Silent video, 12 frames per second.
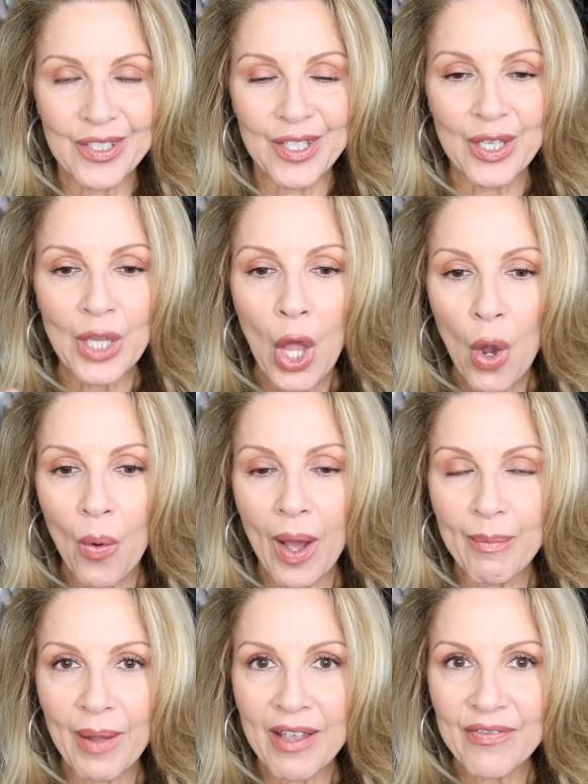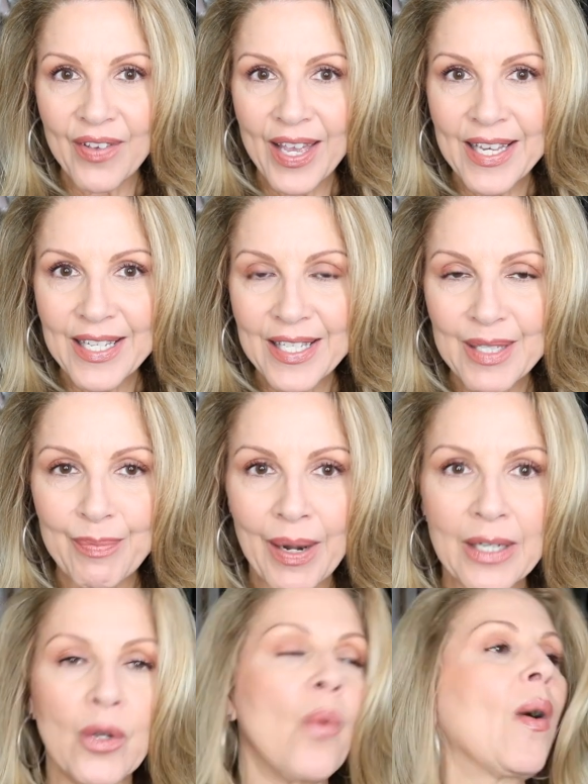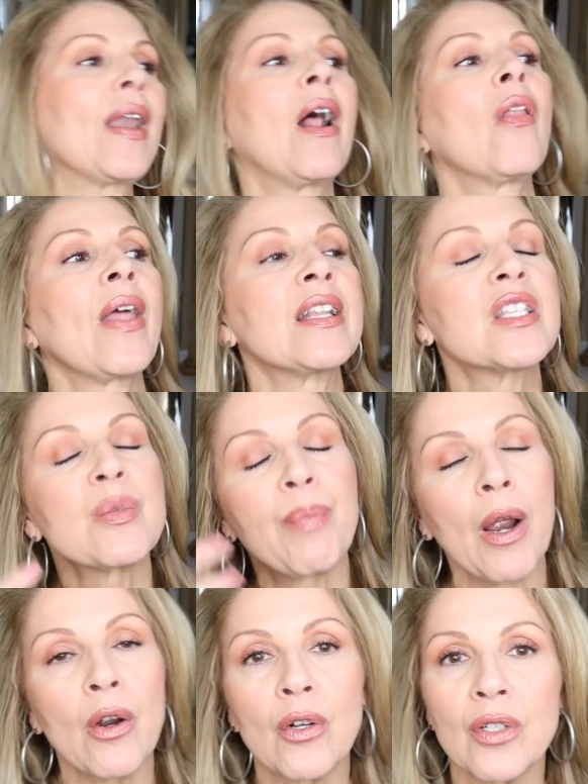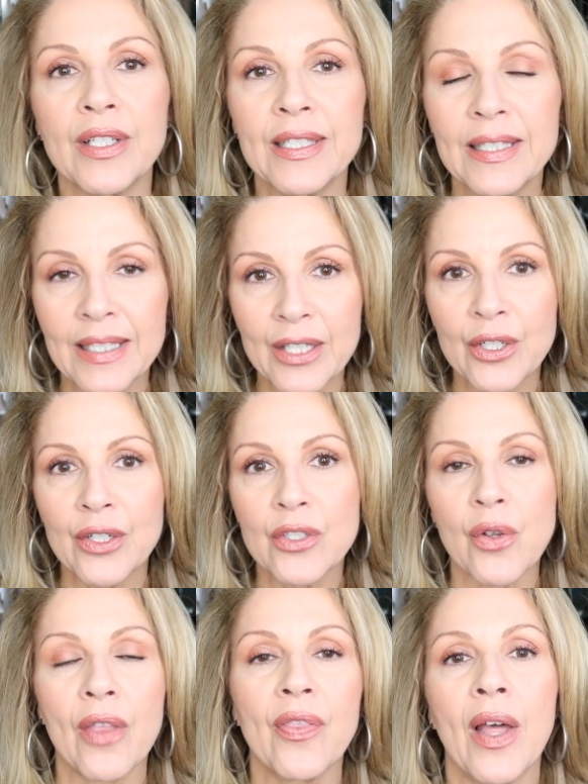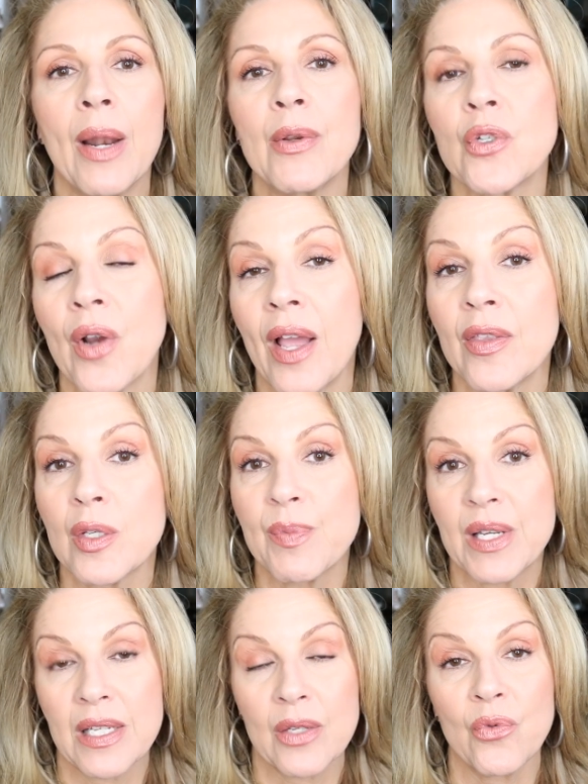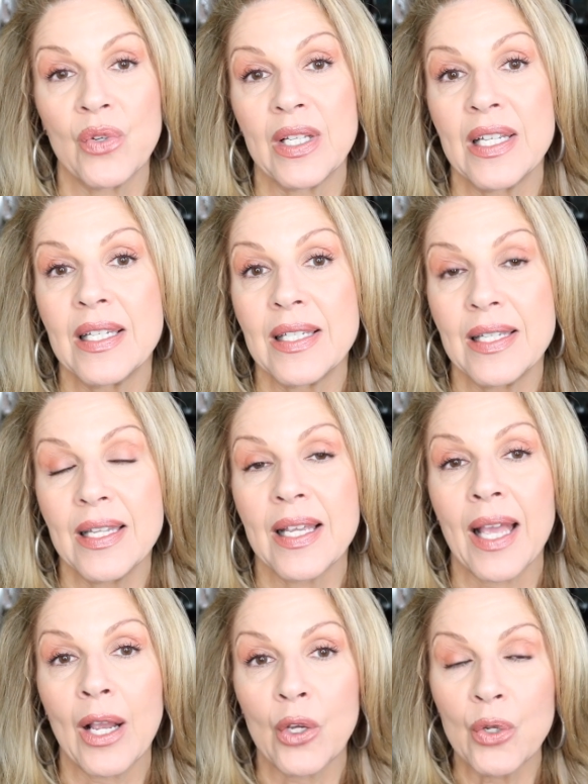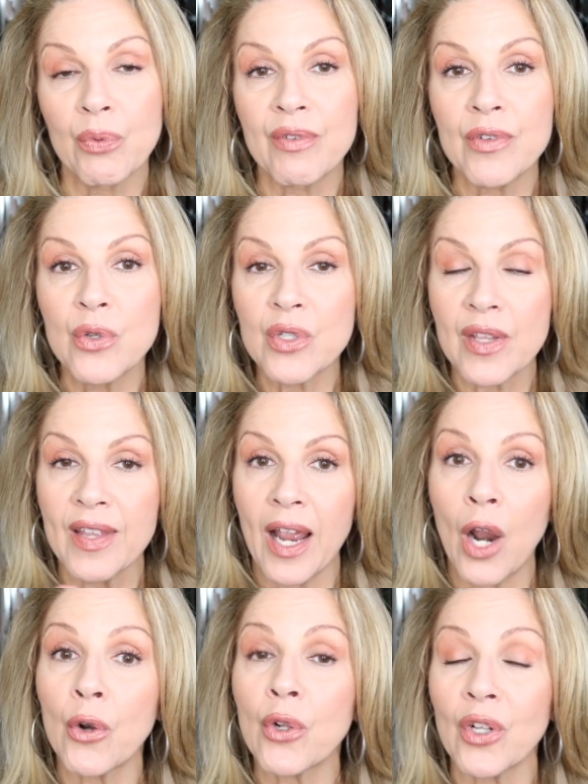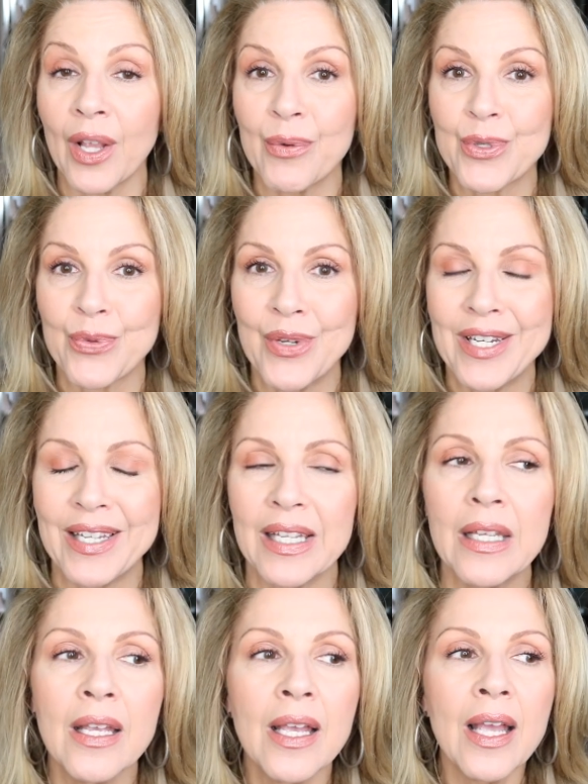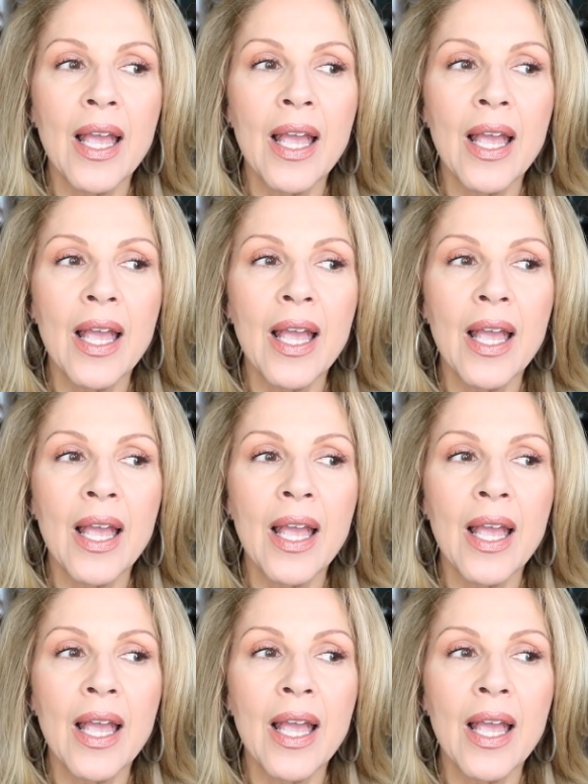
glow on my face, but I don't want all that sparkle and glitter. So I thought I would try this because it really it got good reviews in the article I was reading.